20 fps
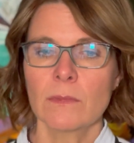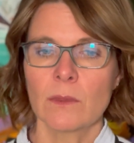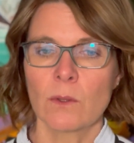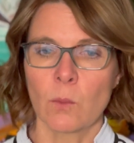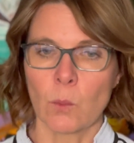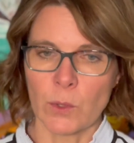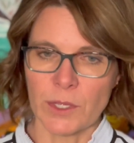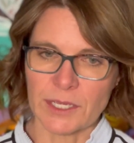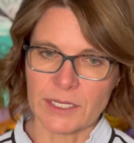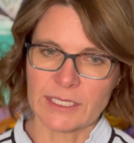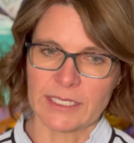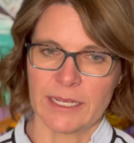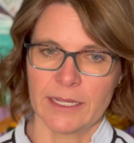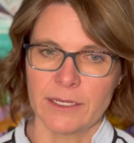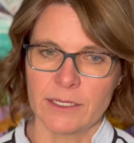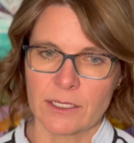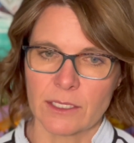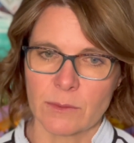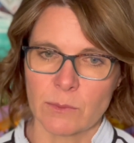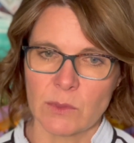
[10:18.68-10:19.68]
We
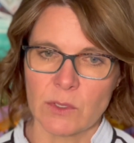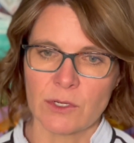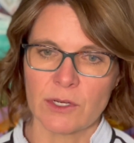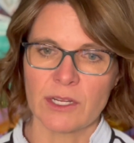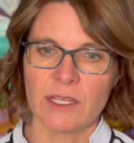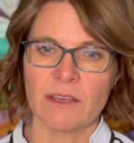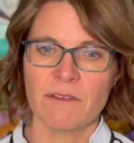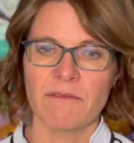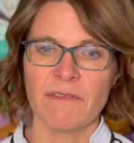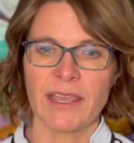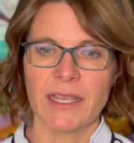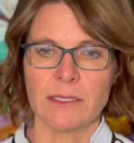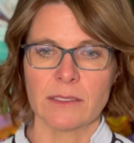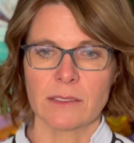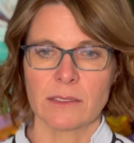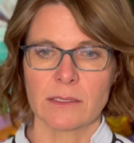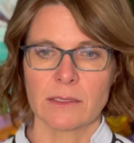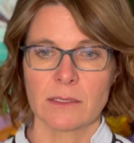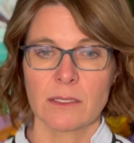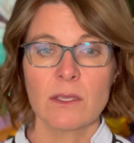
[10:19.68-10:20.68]
attend community
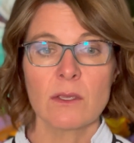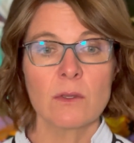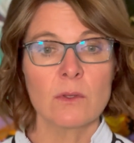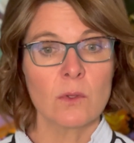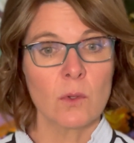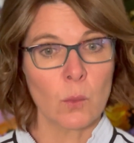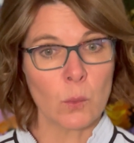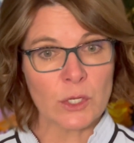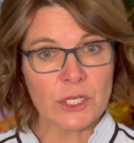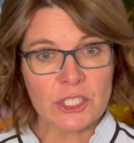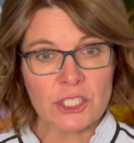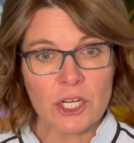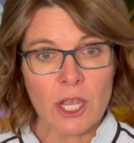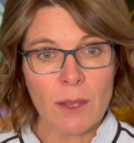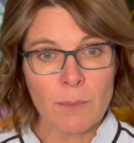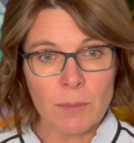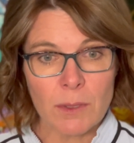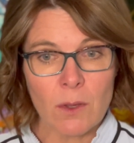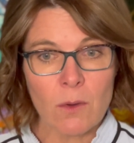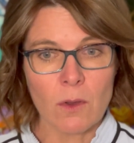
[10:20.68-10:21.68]
events. We
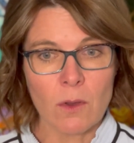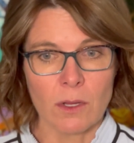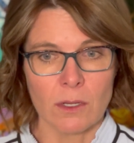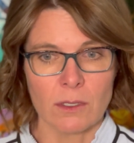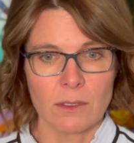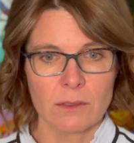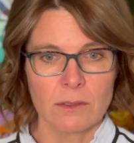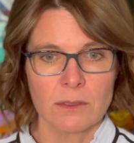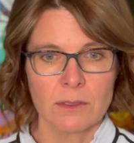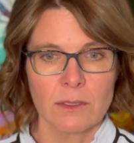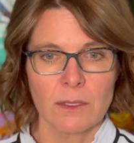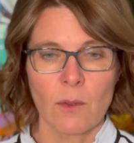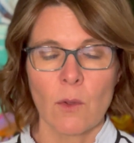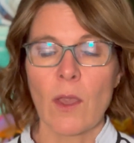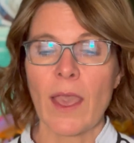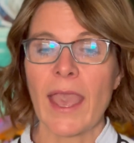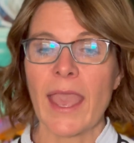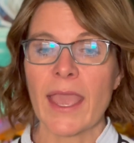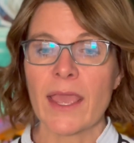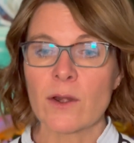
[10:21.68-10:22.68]
shop local
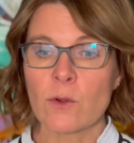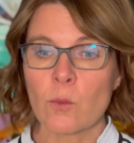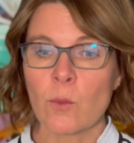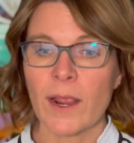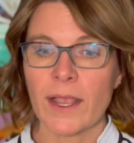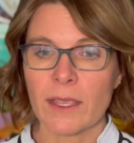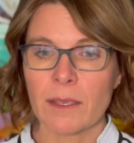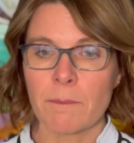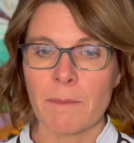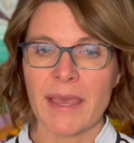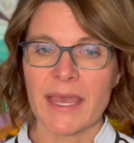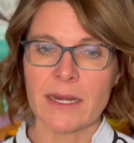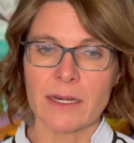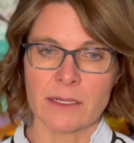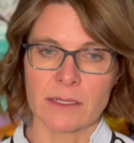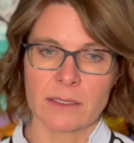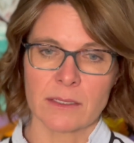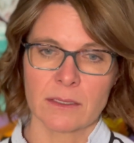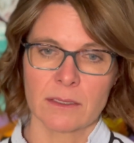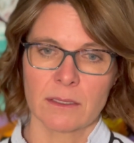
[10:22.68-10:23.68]
and
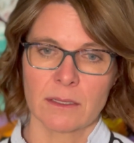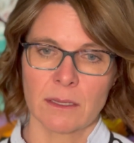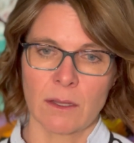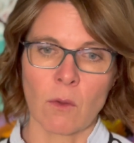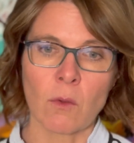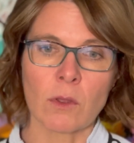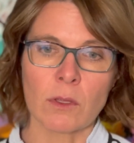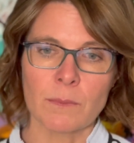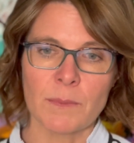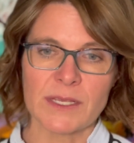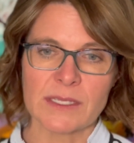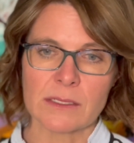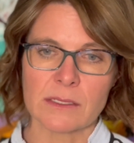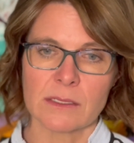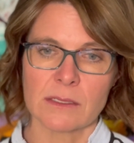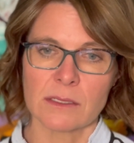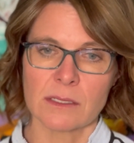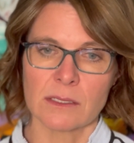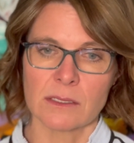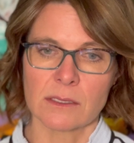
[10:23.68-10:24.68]
recommend local
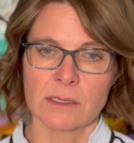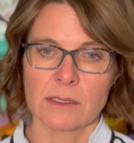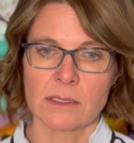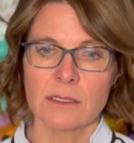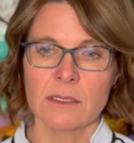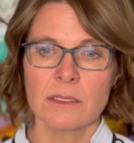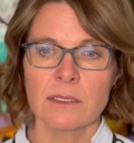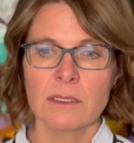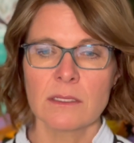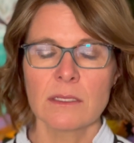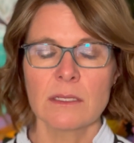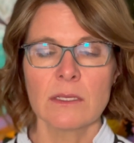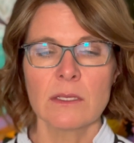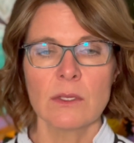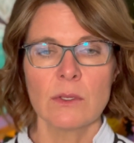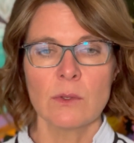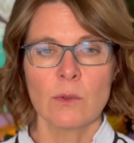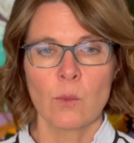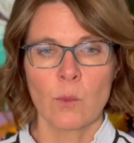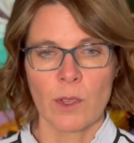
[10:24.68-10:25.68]
businesses.
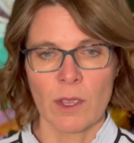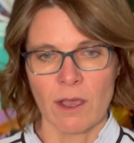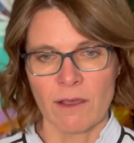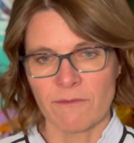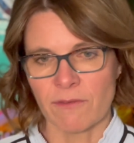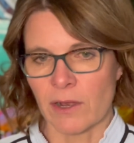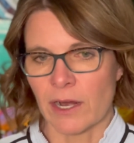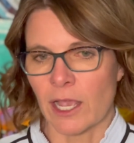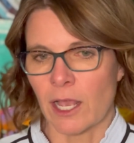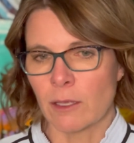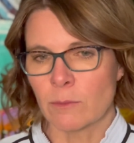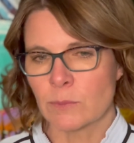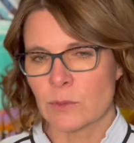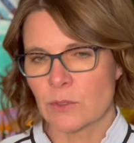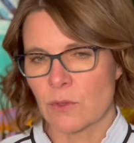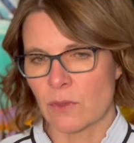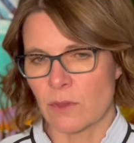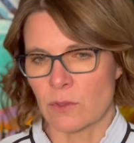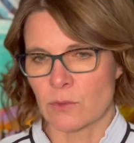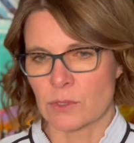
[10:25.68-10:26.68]
We offer help
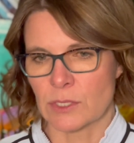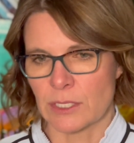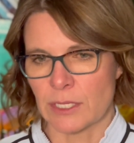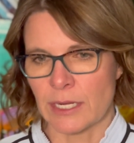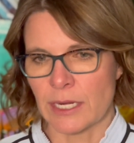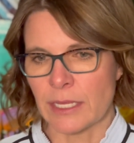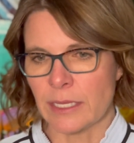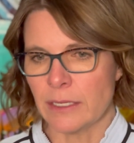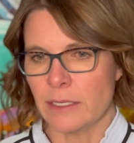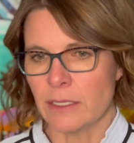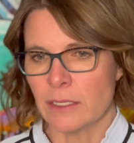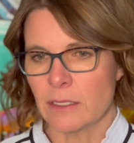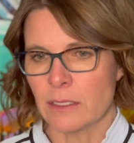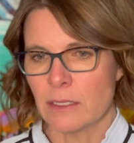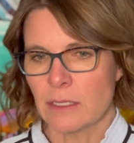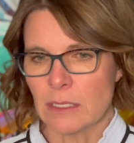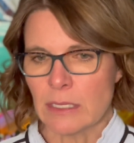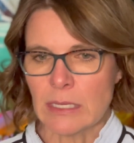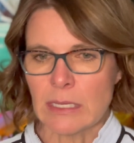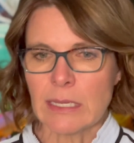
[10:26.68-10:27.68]
to those in need,
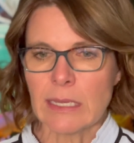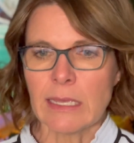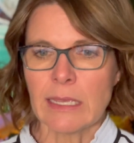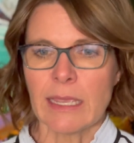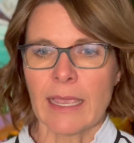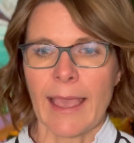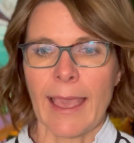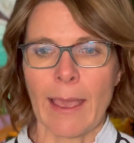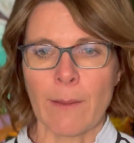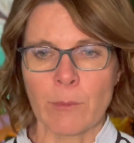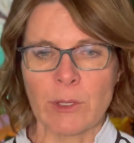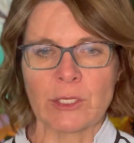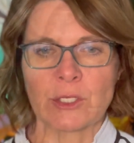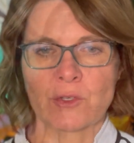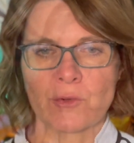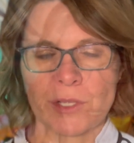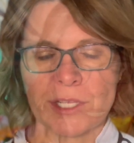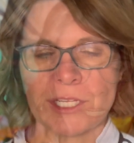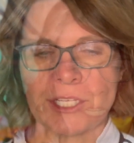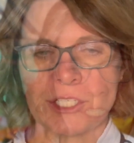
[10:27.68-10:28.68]
and we
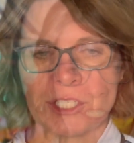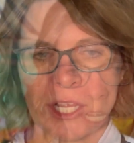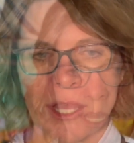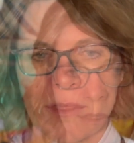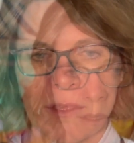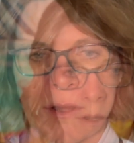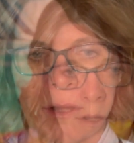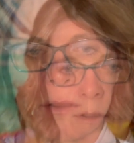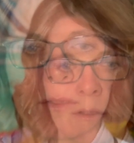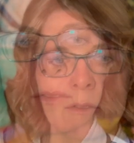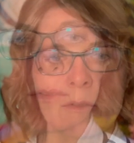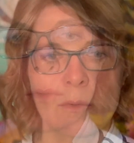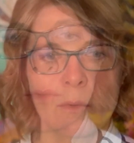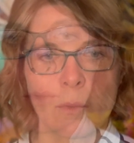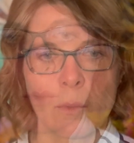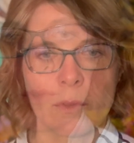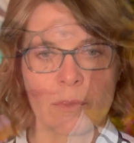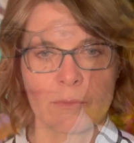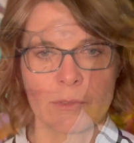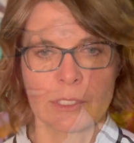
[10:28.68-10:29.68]
treat each other
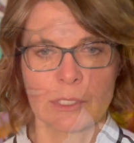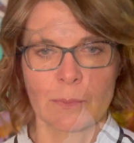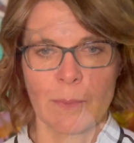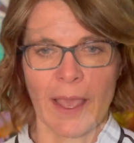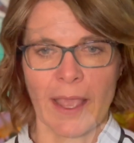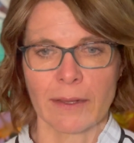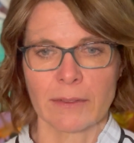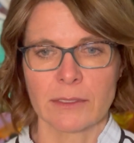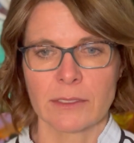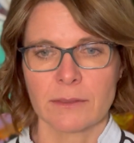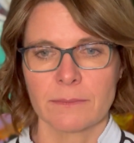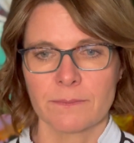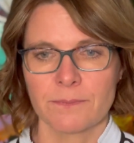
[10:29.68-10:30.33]
with respect.